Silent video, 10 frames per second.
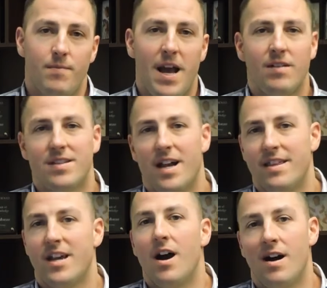Outside of
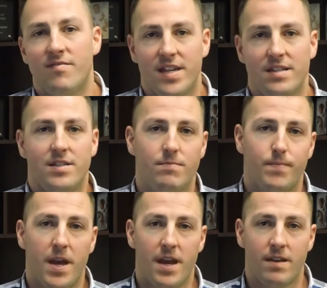the obvious,
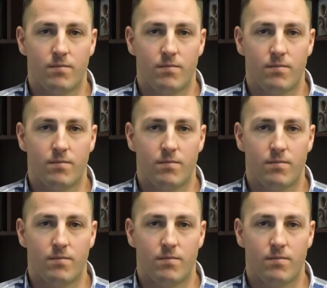right,